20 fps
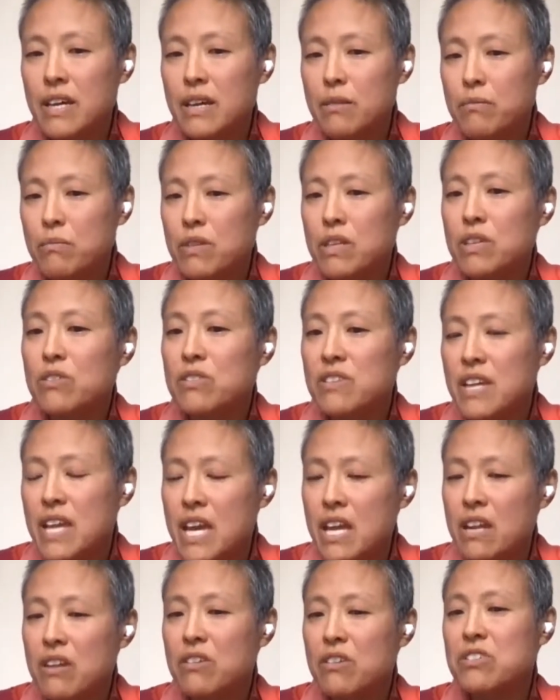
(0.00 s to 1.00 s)
using
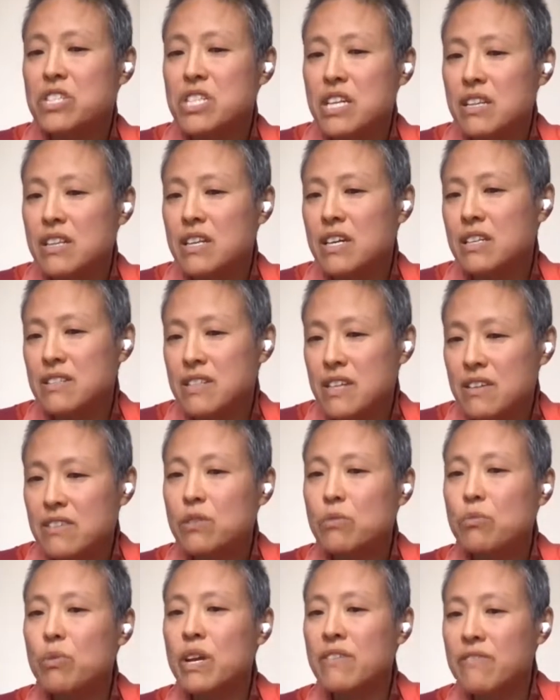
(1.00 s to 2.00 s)
energy that takes
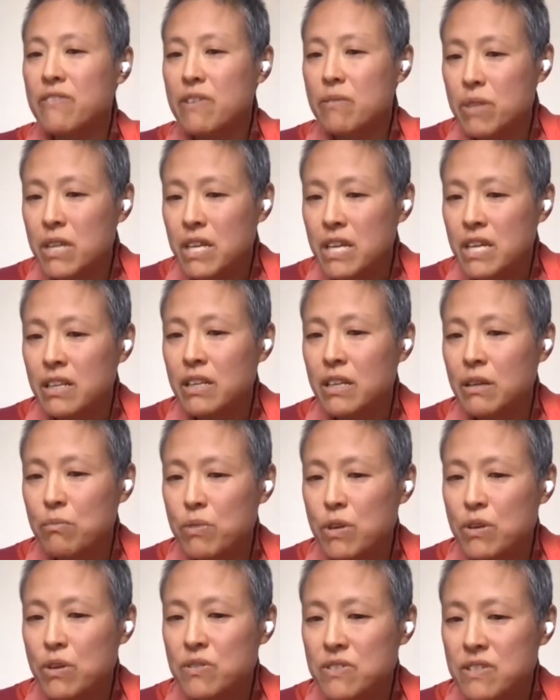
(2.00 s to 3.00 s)
away from the healing
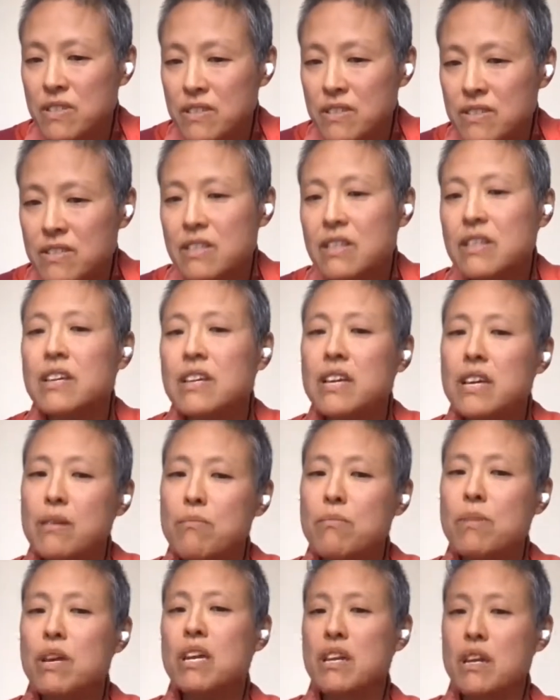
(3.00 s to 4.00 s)
process, it
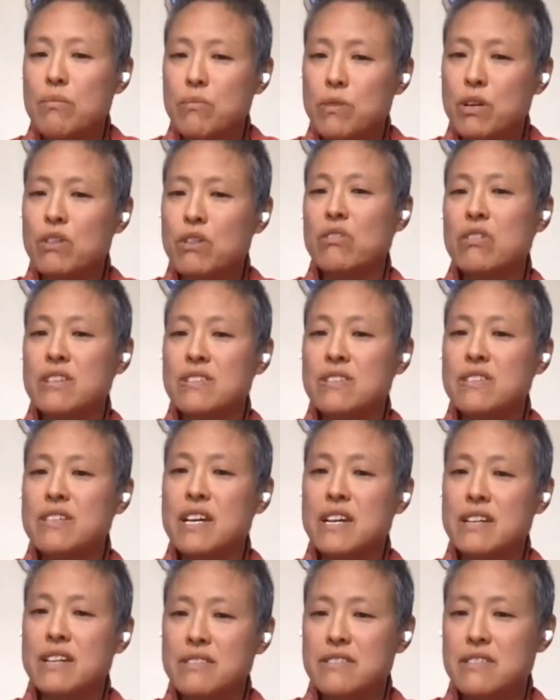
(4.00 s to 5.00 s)
may come across
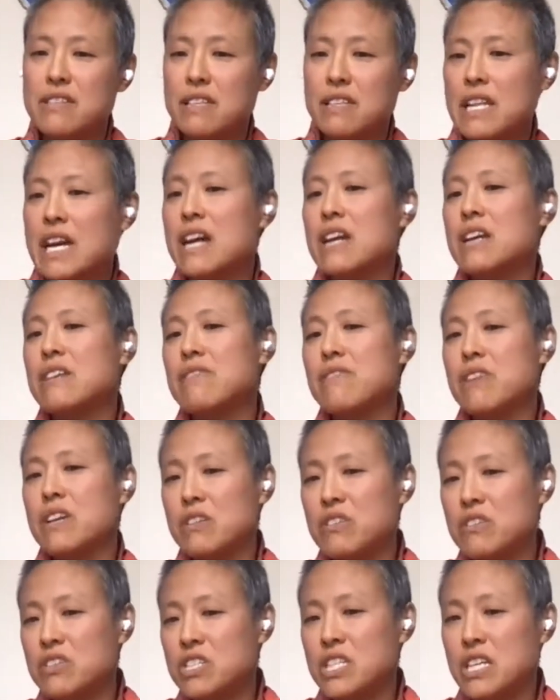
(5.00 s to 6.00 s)
as a lack of
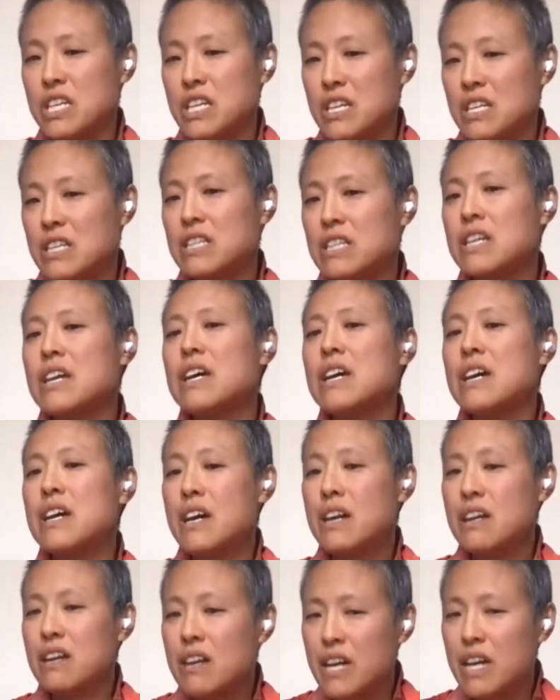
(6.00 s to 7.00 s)
energy and
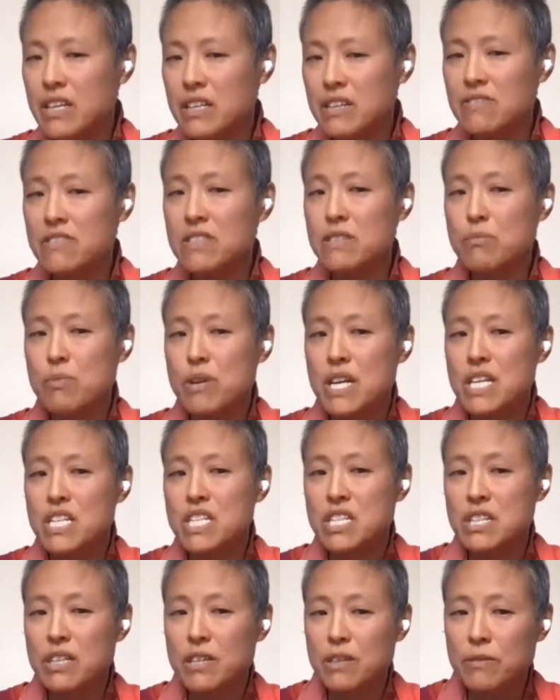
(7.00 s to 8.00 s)
a kind of
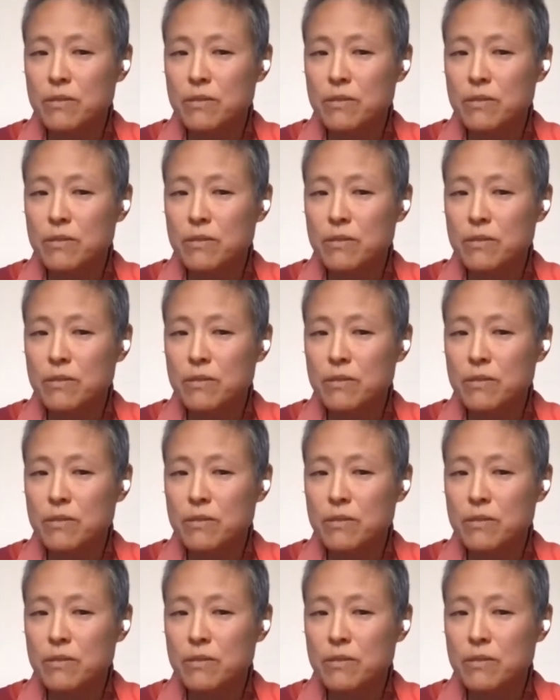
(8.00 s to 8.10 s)
depression.